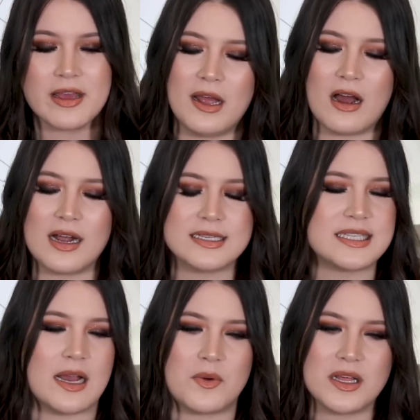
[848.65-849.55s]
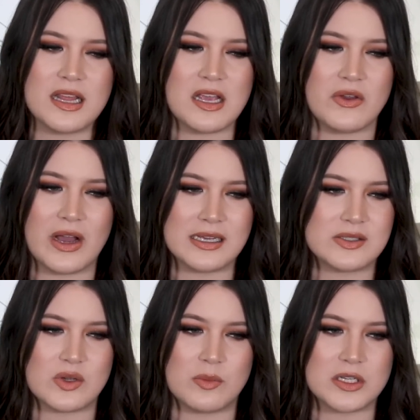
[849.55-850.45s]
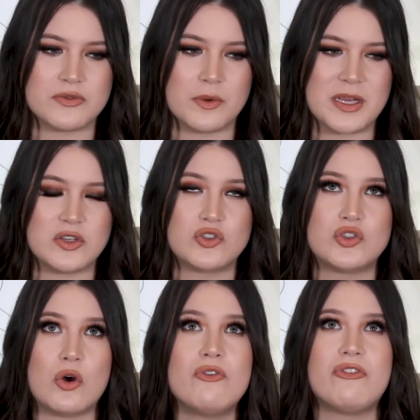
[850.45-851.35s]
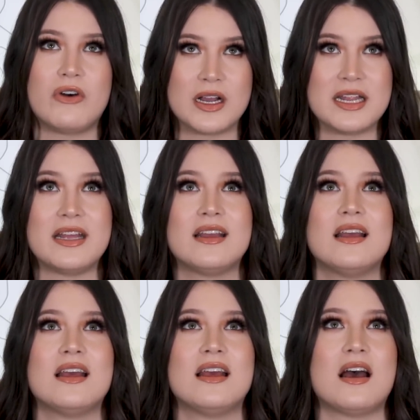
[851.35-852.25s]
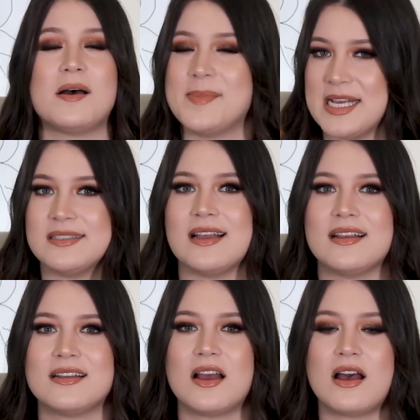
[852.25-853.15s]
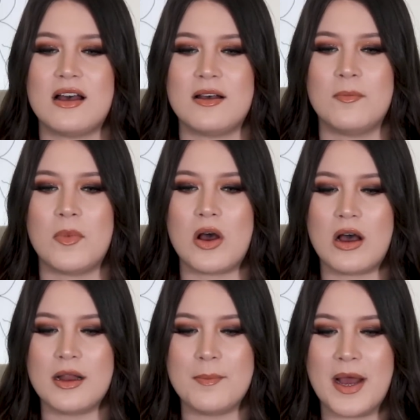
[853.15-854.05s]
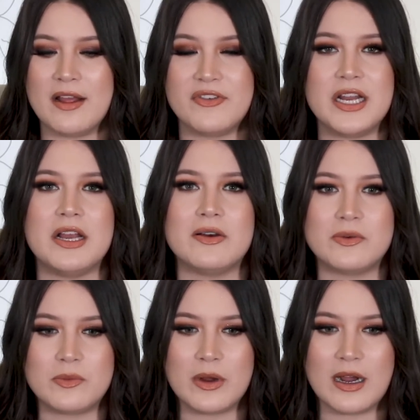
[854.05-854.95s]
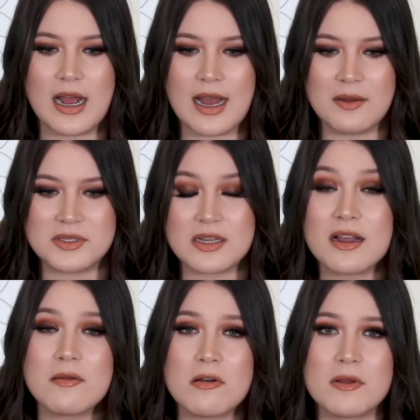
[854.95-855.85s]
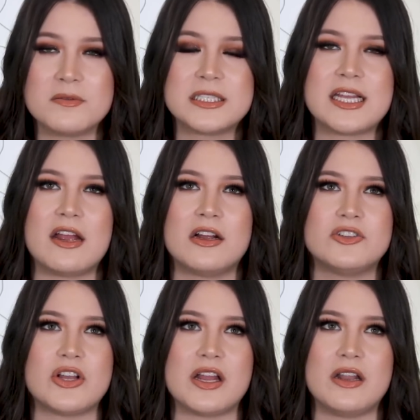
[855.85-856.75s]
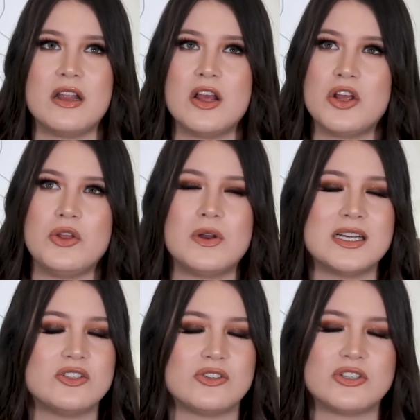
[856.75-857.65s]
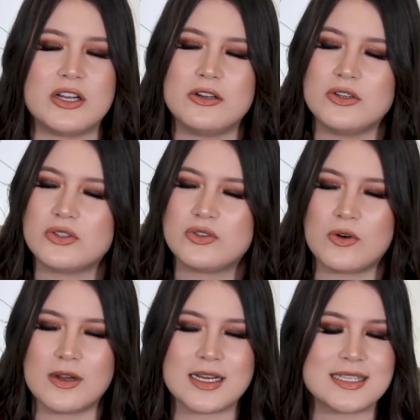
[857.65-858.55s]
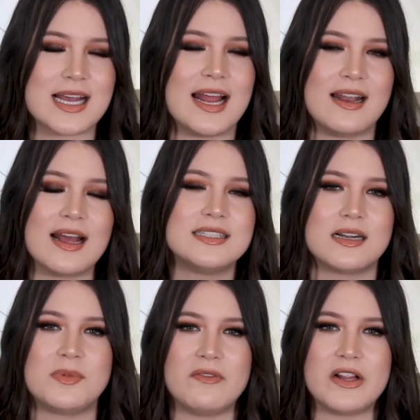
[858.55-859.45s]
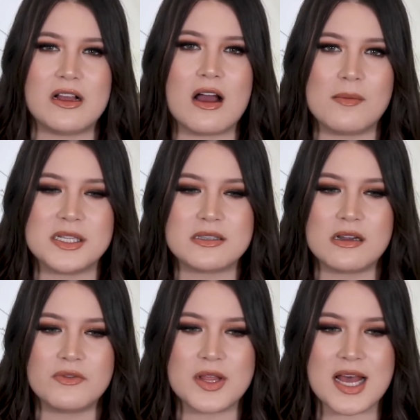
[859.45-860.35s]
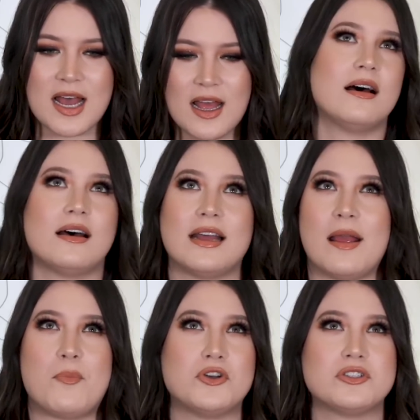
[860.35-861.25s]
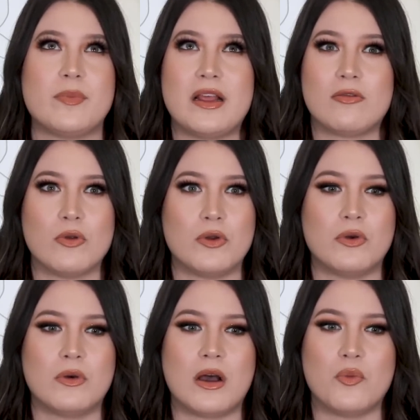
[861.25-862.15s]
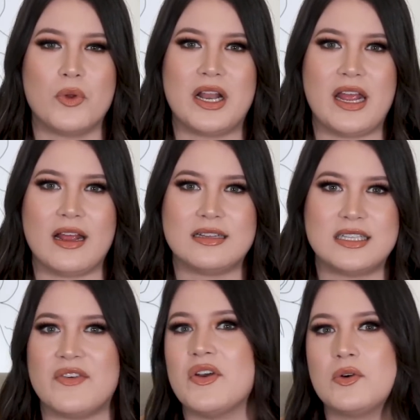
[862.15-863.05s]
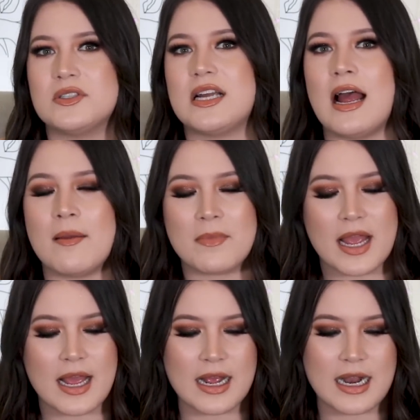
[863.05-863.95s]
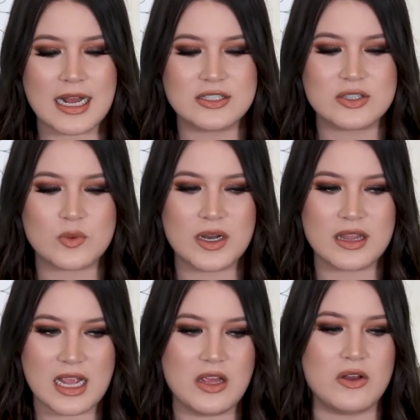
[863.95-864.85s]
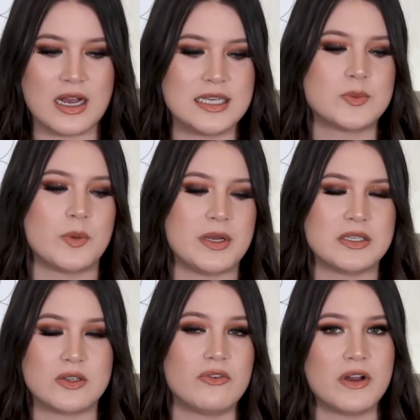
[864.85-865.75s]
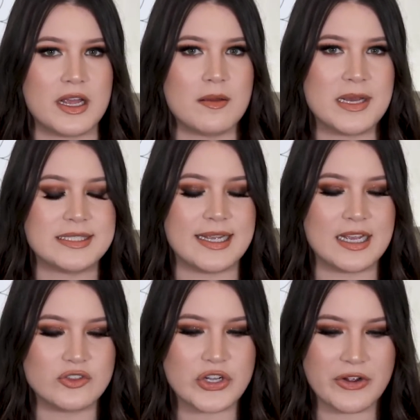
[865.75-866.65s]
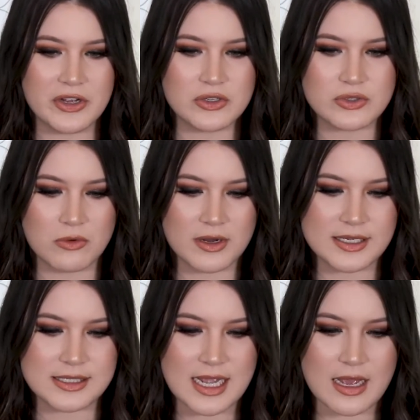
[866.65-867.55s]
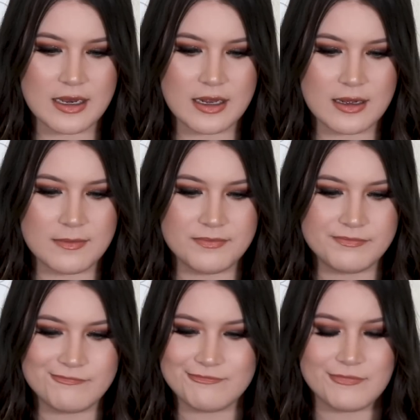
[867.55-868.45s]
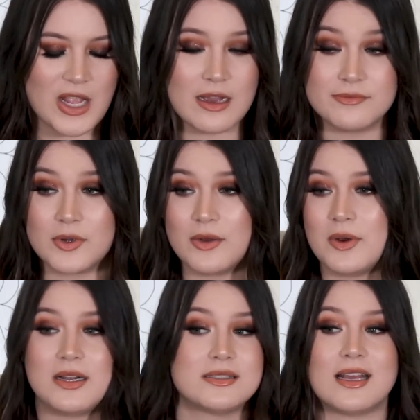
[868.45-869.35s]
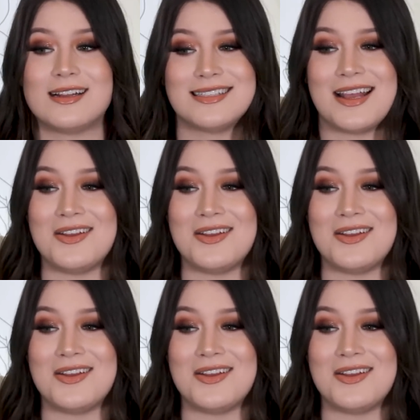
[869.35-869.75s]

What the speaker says: But honestly, I want to thank you guys so much for being so fucking amazing on my video where I was talking about my miscarriage and you guys just shared your stories. I ended up leaving the comments on for that. Oh, it pushed me through a really difficult time, and I just want to thank you guys for being so fucking amazing and sharing your stories. And yeah, what else can I say?